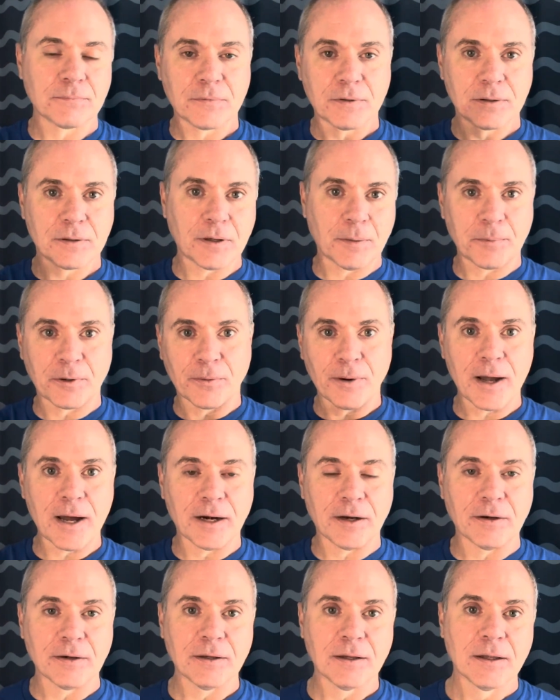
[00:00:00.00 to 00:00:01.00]
coming
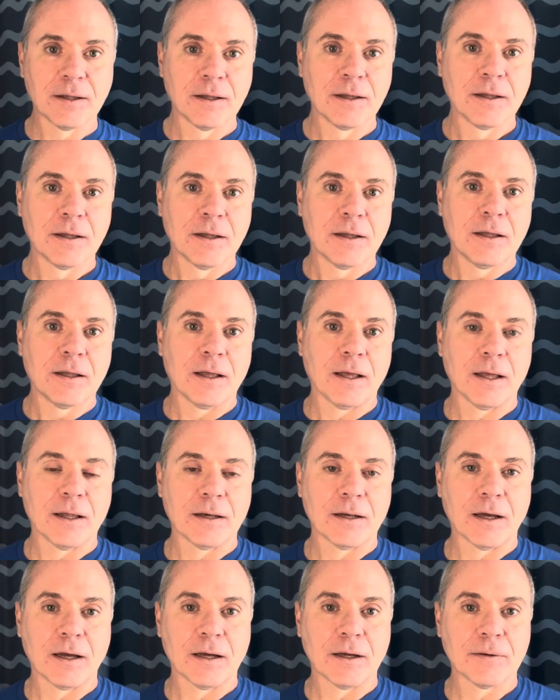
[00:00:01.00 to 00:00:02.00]
around
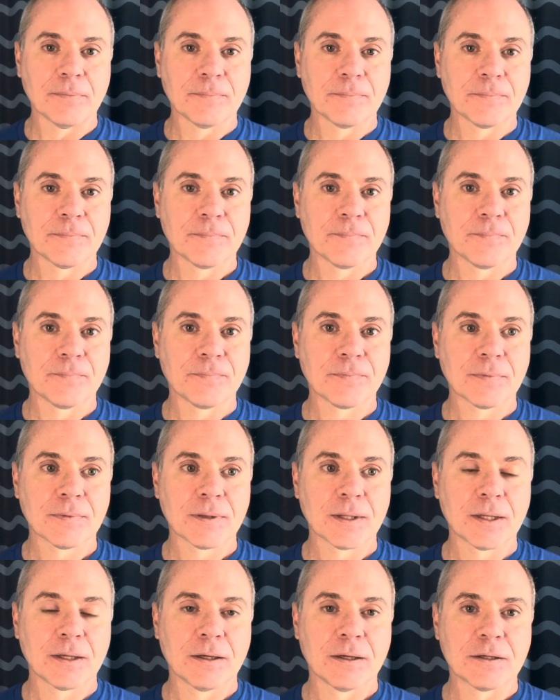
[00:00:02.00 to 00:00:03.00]
and
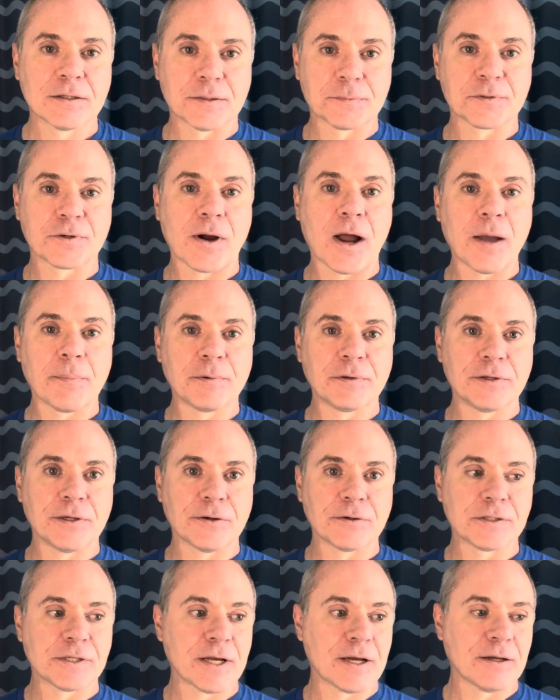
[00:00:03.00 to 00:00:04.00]
subscribing to your
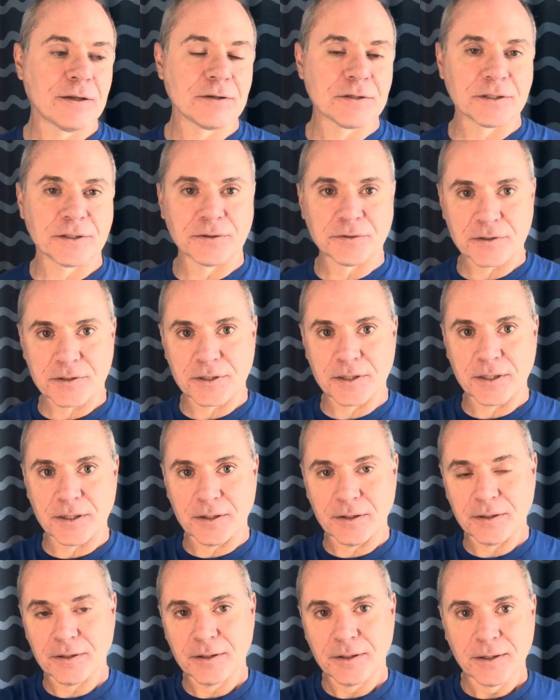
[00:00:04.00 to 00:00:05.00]
channels, and you'll
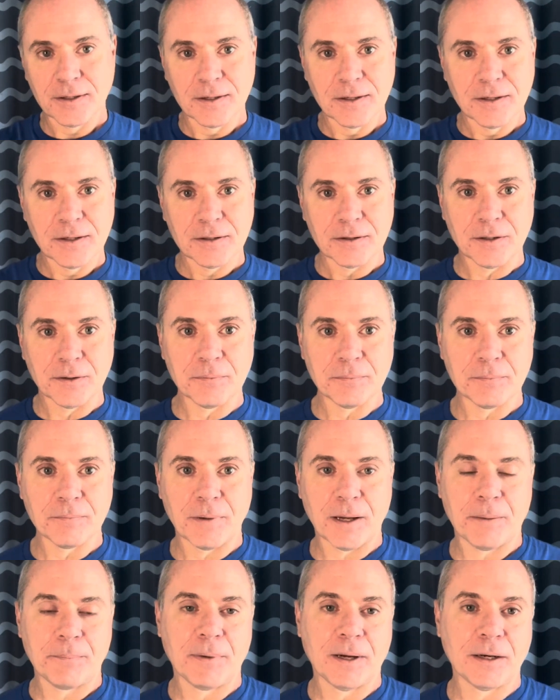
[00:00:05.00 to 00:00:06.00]
see
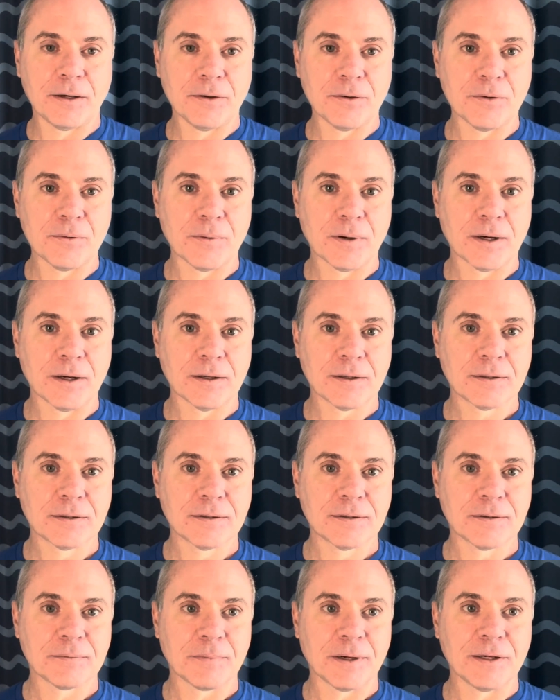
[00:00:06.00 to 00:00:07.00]
my
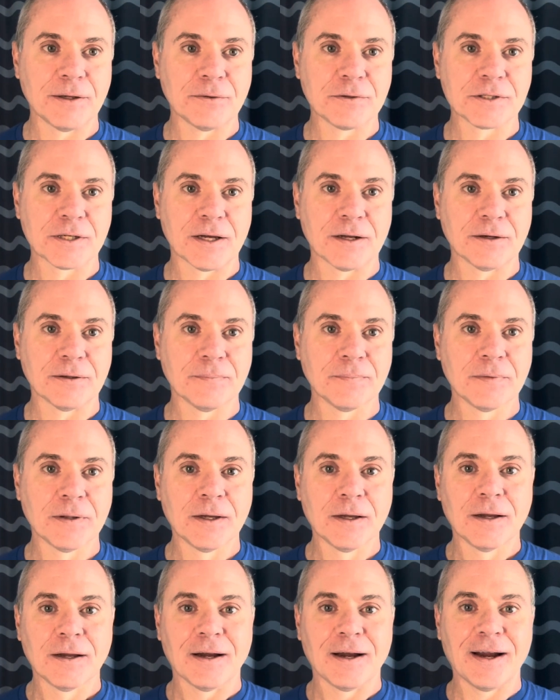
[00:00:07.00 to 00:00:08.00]
new channel.
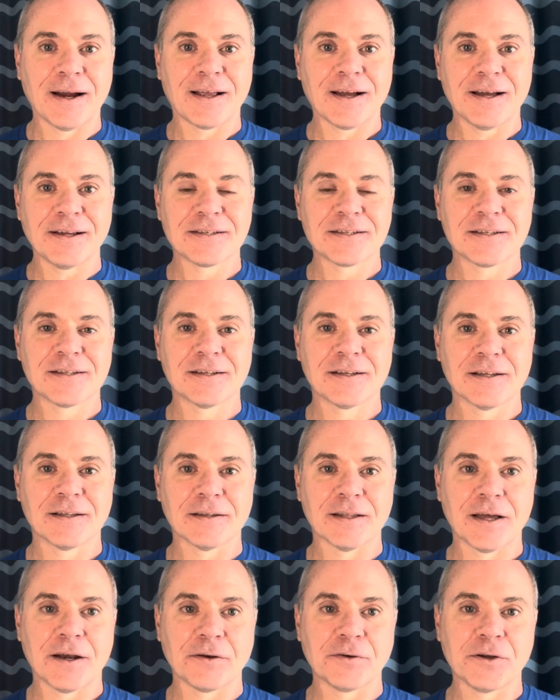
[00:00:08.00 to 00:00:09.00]
All right, guys,
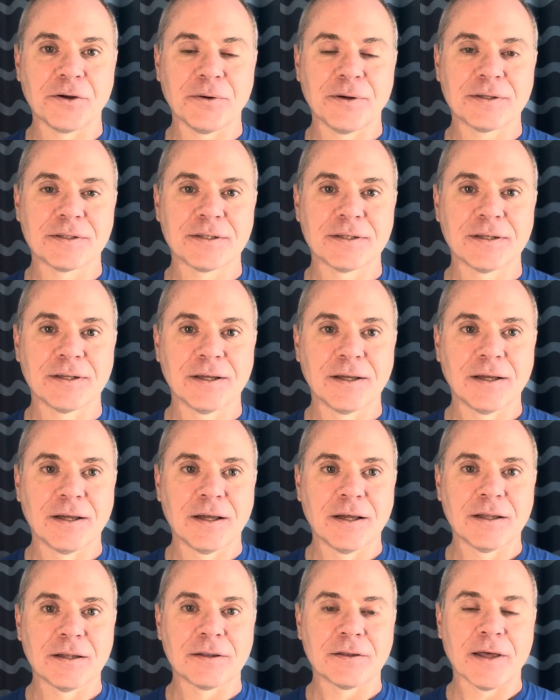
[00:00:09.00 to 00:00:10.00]
that'll do it.
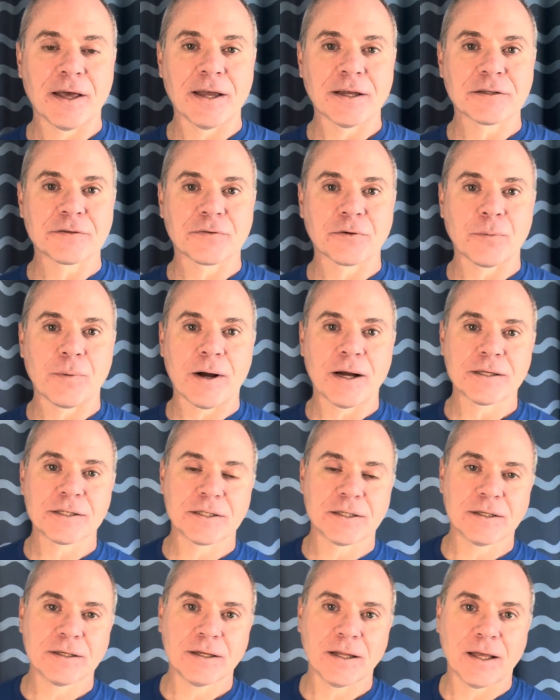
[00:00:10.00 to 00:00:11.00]
Thanks for
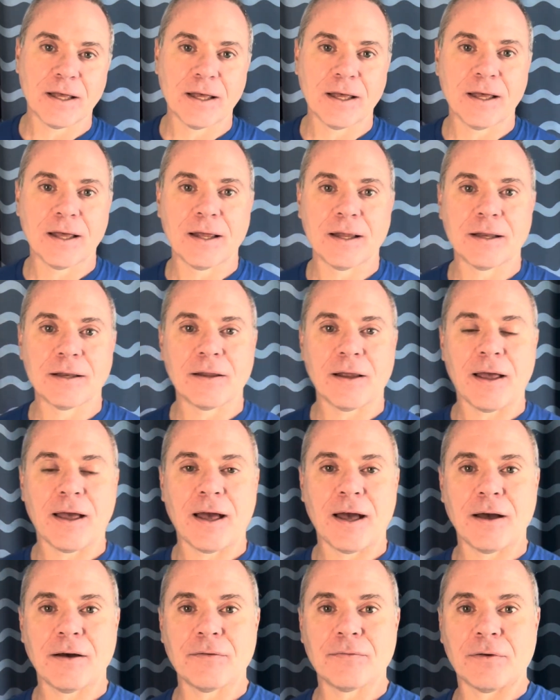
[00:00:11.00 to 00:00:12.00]
watching, and
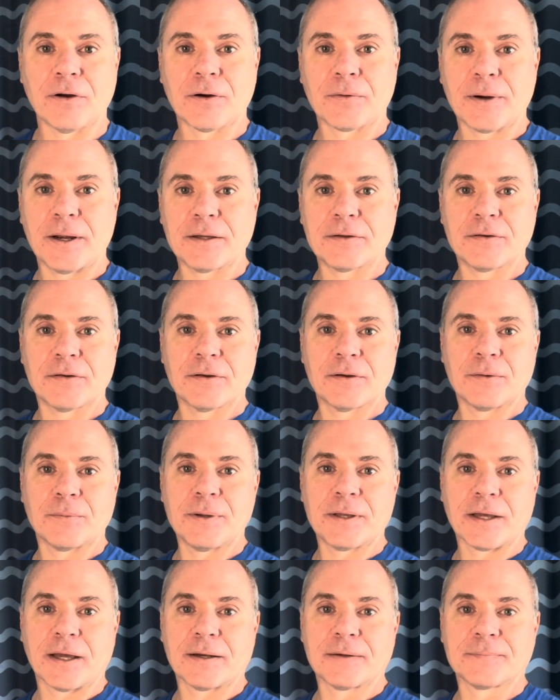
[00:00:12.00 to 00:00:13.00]
have a great
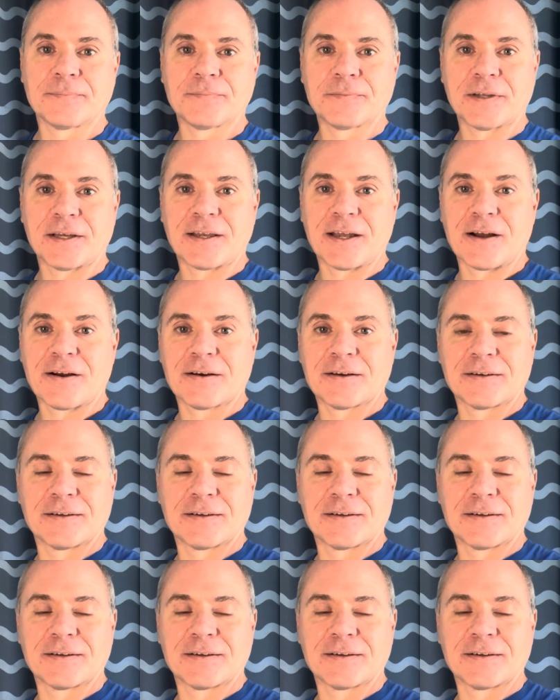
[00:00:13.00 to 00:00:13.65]
weekend. Take care.